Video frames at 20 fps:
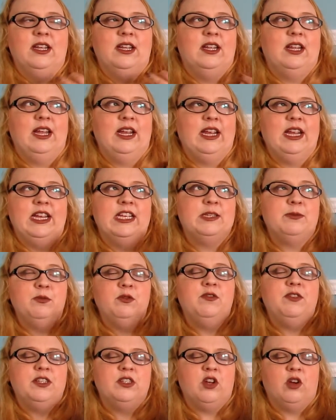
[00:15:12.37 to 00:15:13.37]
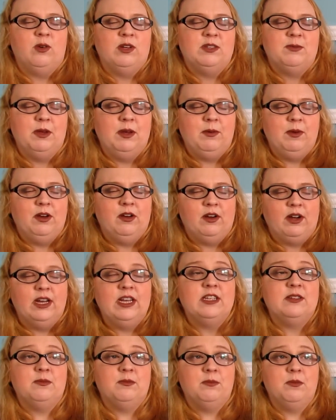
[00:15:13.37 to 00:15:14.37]
Like, his movies always make me cry.
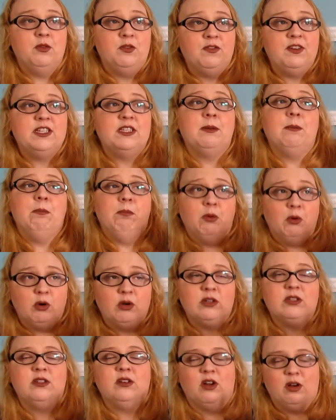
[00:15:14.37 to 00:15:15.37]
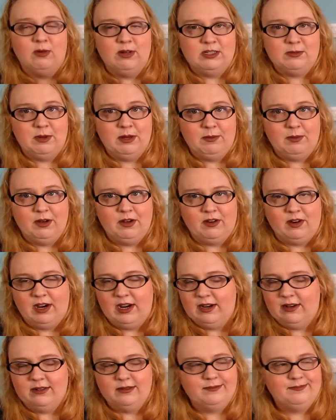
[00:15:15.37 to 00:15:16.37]
His movies and books always make me
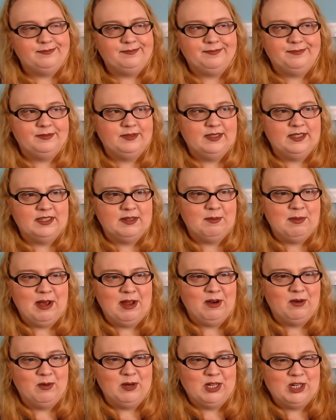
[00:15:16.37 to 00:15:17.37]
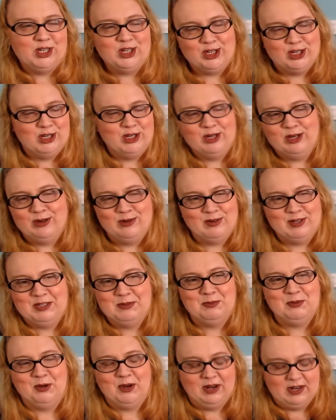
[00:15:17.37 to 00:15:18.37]
cry. Doesn't matter which
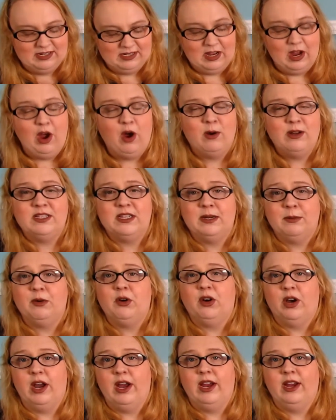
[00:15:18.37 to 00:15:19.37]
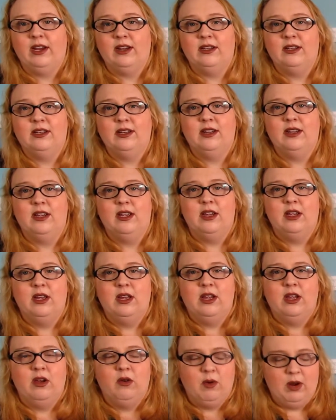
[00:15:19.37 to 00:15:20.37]
book it is. I always end up crying
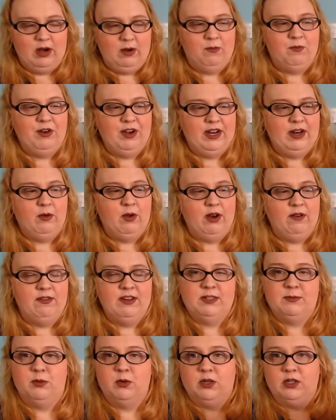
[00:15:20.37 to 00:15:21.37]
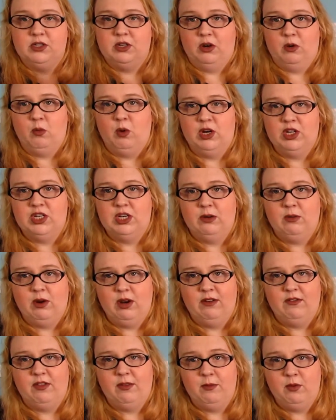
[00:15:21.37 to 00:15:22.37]
when I'm reading one of his books or watching one
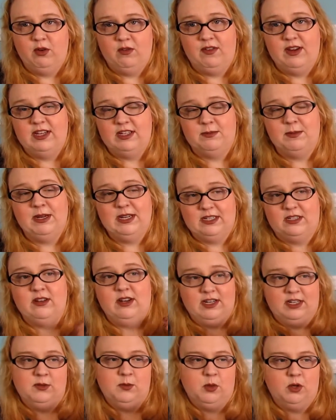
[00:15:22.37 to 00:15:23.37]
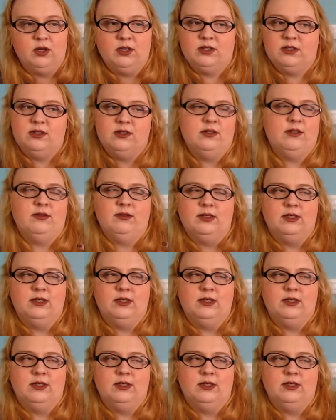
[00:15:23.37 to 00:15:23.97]
of the movies based on his books.